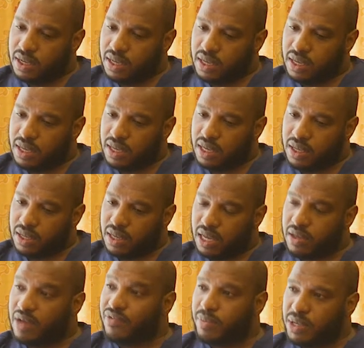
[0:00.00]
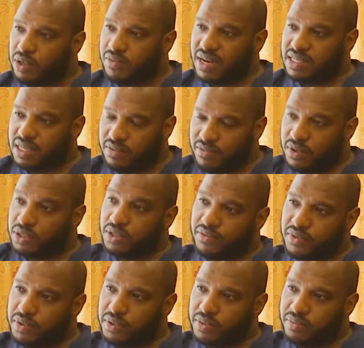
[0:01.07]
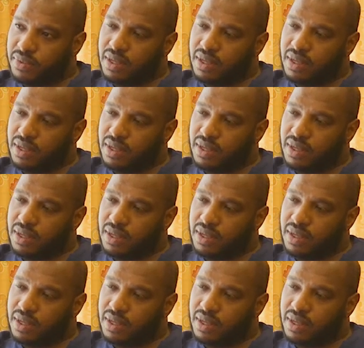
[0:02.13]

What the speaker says: in front of you,